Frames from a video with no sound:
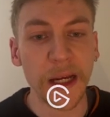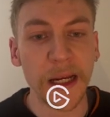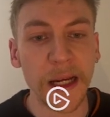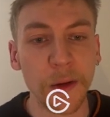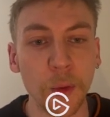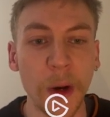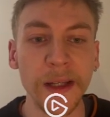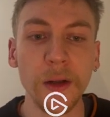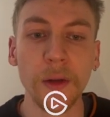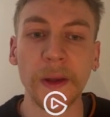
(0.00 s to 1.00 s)
When
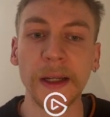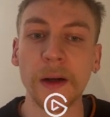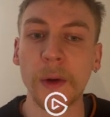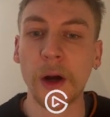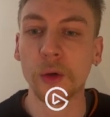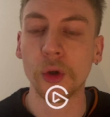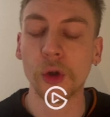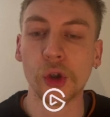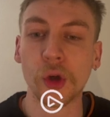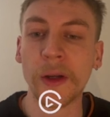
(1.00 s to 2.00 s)
you think about,
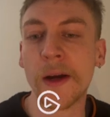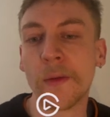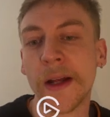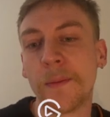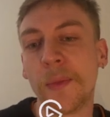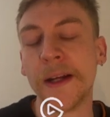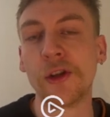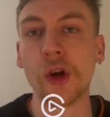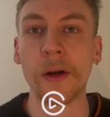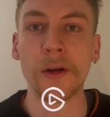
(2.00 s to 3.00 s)
should I rather play
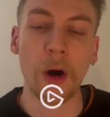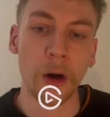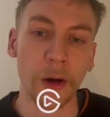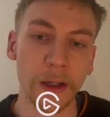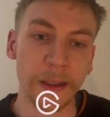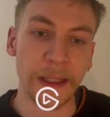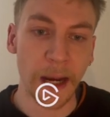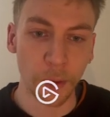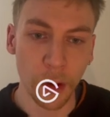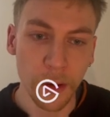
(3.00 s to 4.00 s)
John or
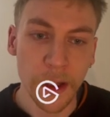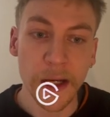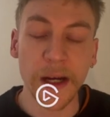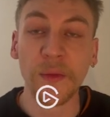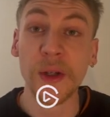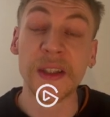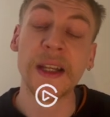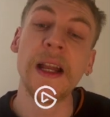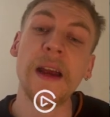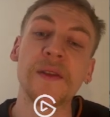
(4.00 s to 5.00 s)
Diablo, if we
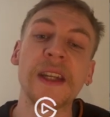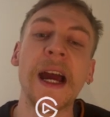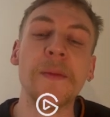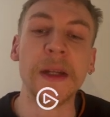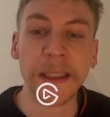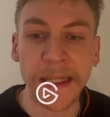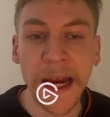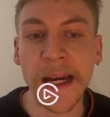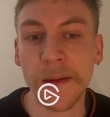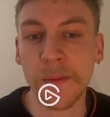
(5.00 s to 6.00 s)
still have time in
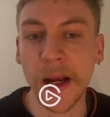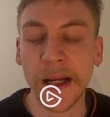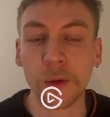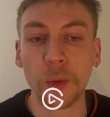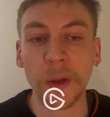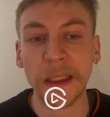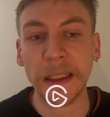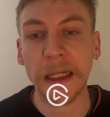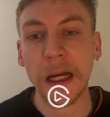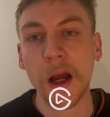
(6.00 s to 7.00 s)
game and
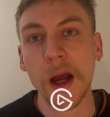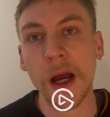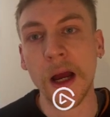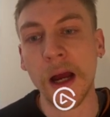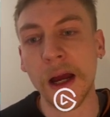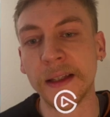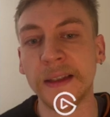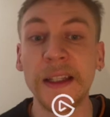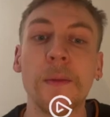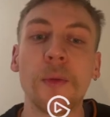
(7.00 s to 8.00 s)
we
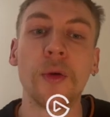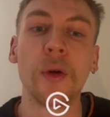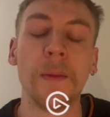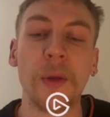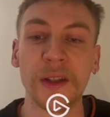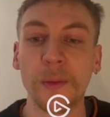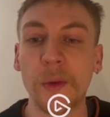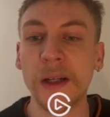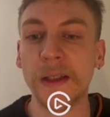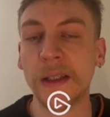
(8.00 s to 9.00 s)
see a
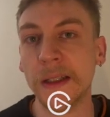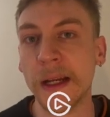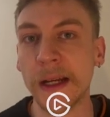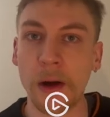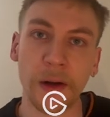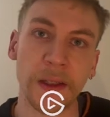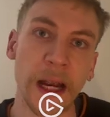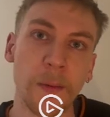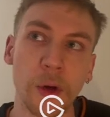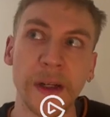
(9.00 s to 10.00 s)
possibility that our
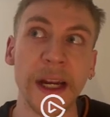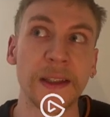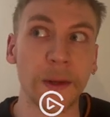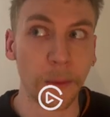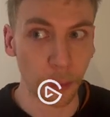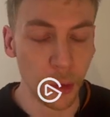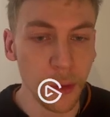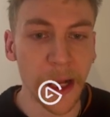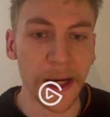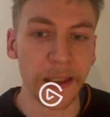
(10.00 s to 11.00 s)
Diablo gets through,
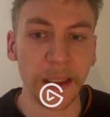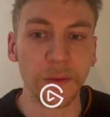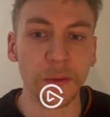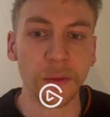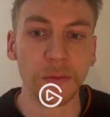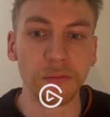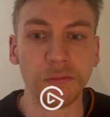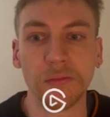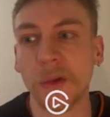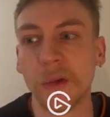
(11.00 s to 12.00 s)
like even
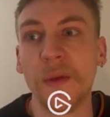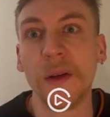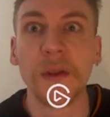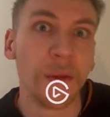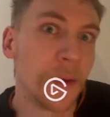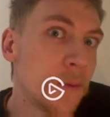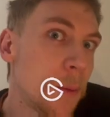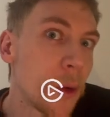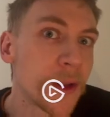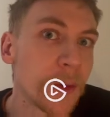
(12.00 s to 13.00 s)
a 50-50
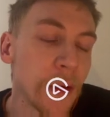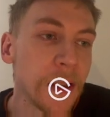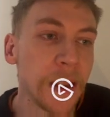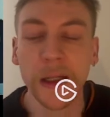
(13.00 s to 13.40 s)
possibility,